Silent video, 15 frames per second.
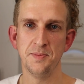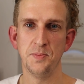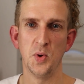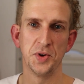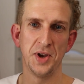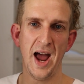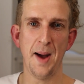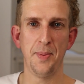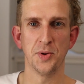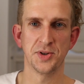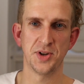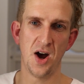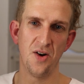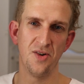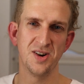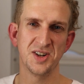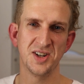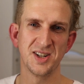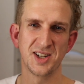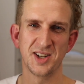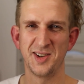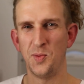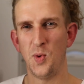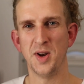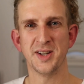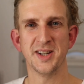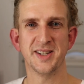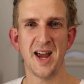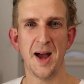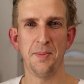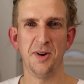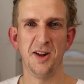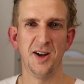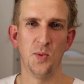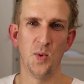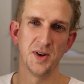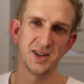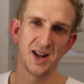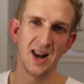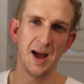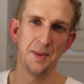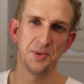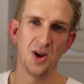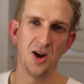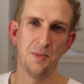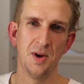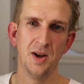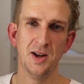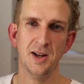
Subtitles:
more to apples to oranges. One's a tablet, one's a laptop.